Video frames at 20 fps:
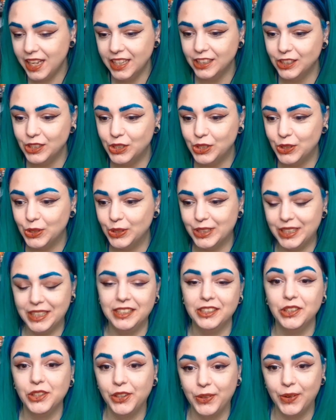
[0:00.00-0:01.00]
sucked
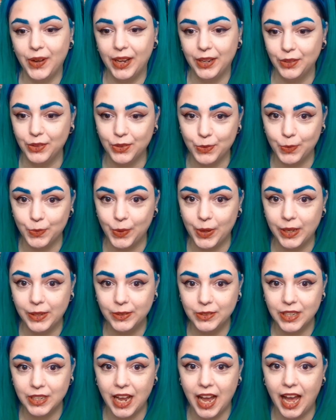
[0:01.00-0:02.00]
into another
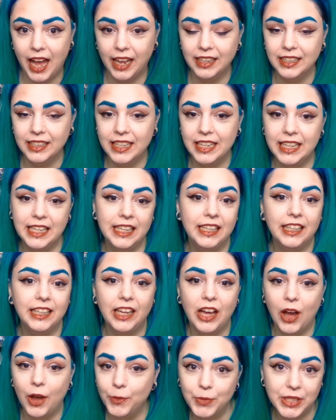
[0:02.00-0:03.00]
world, and he
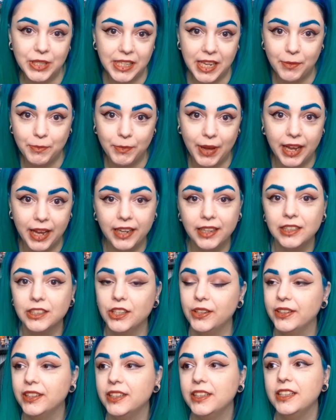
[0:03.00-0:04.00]
can't be sent back,
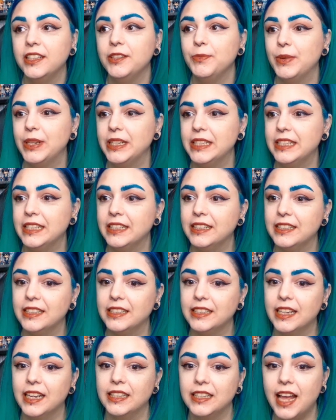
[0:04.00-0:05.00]
so he basically
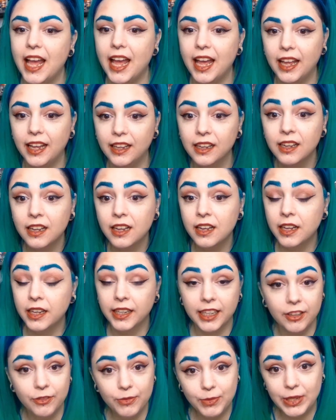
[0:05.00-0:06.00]
says, hey,
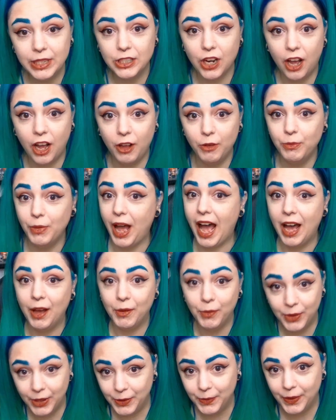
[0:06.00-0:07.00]
give me a job, I
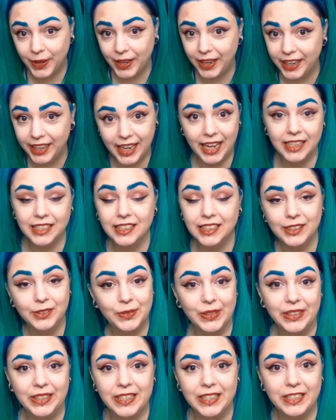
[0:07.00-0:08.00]
want to work, I still
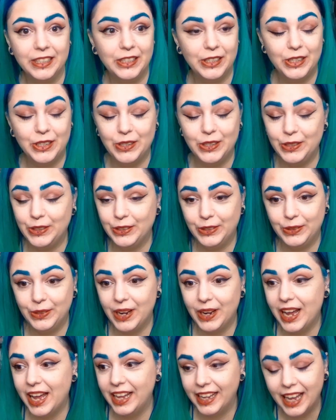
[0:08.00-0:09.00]
want to do
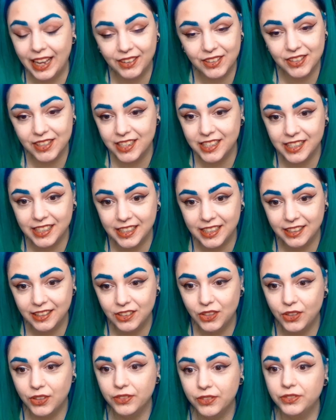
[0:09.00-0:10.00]
accountancy
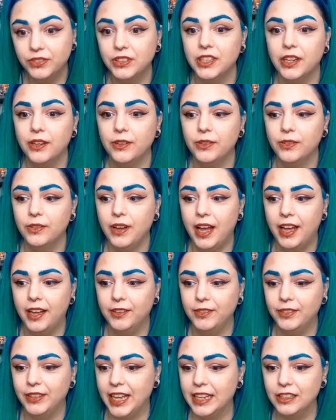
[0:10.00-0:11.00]
stuff, so
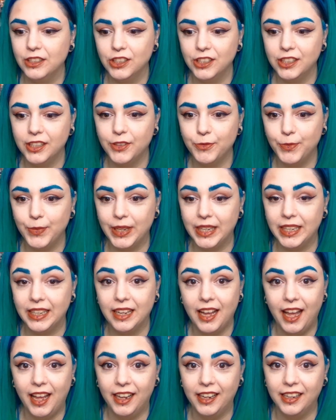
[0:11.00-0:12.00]
yeah, just give me
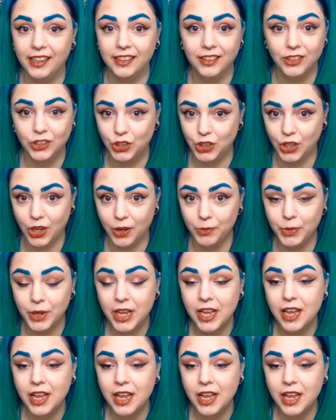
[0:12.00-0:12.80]
a job.